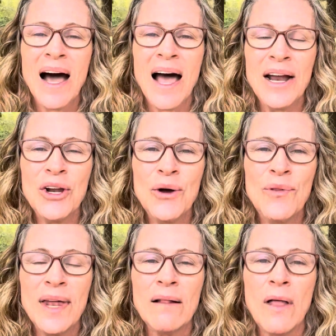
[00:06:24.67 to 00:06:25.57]
I know
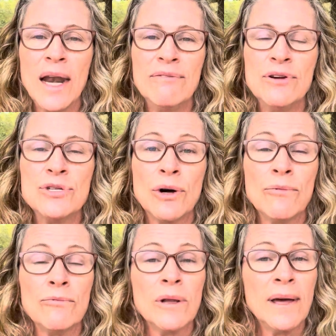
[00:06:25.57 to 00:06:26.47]
that a lot of you don't
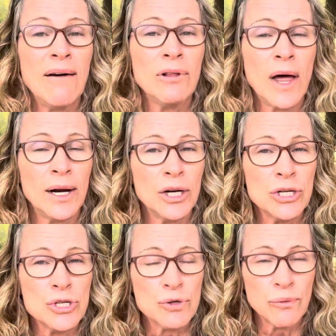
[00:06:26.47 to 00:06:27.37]
really have a lot of
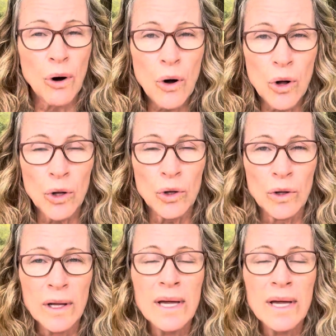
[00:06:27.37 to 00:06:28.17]
control